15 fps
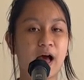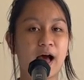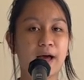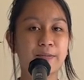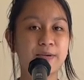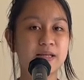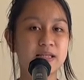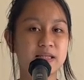I
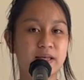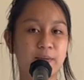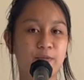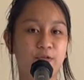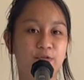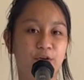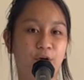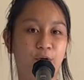bet some
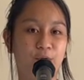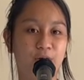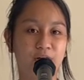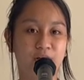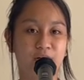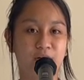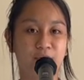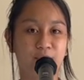of you already
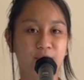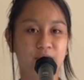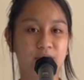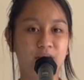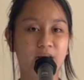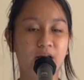know it.